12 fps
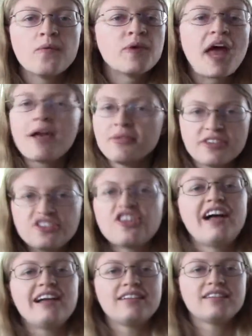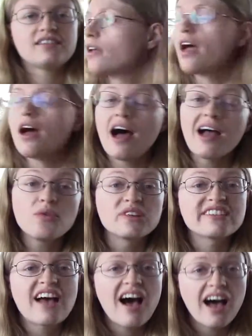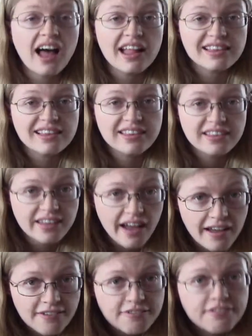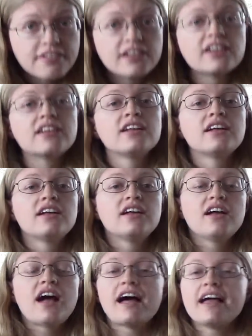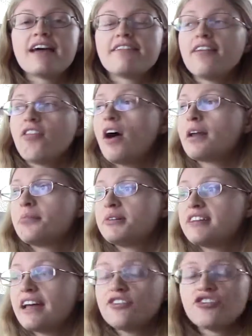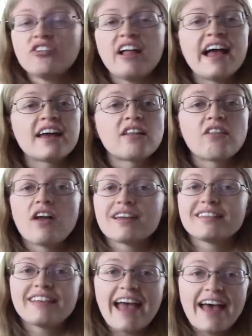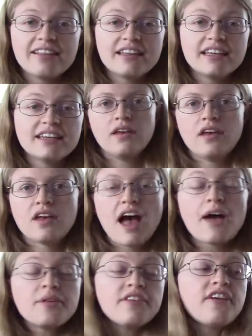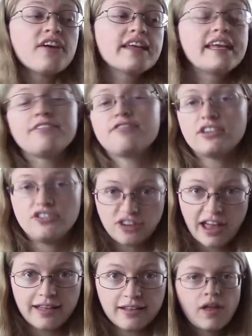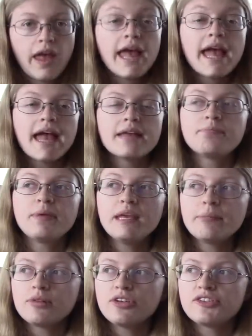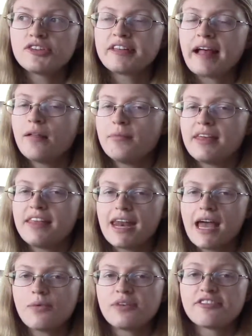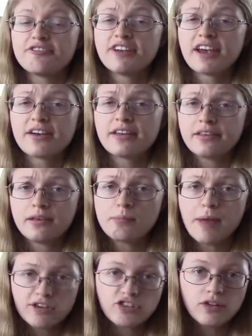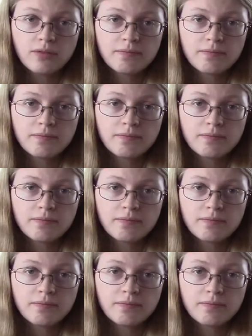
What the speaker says: When I was a child, I was hot stuff. I had a lot of potential, I had a lot of talent. I was a very gifted child, and people used to tell me that I was very special.